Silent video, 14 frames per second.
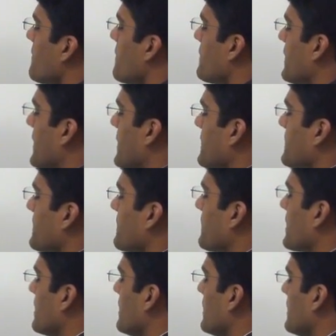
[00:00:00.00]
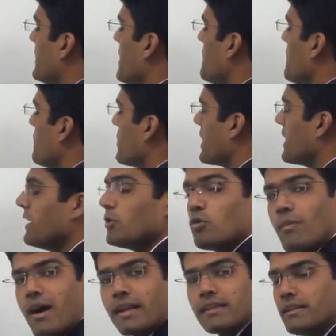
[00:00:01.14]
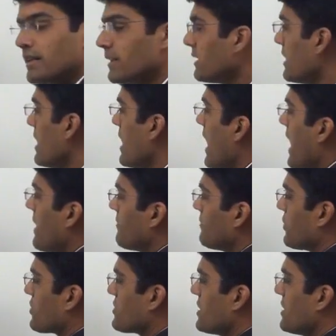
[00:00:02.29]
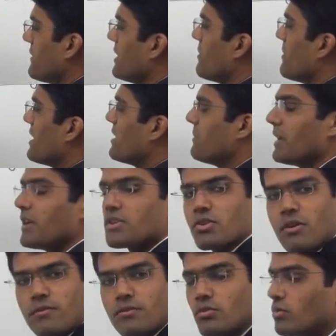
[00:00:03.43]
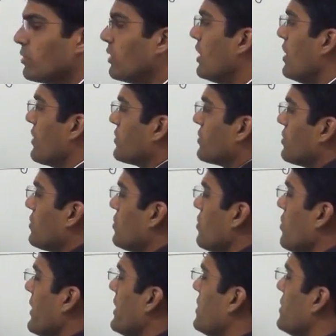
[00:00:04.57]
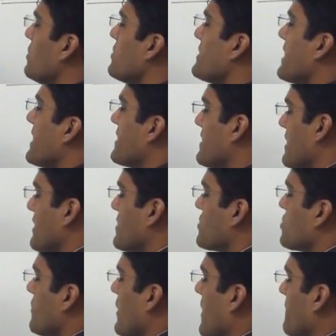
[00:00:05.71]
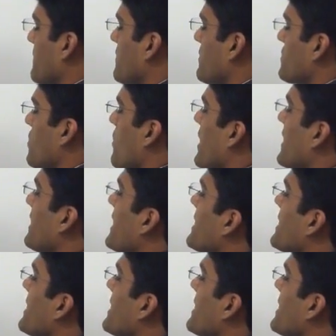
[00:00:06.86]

15. Then we put an into mark here and proceed with the multiplication of 2. So 2 into 6 is 12, so 1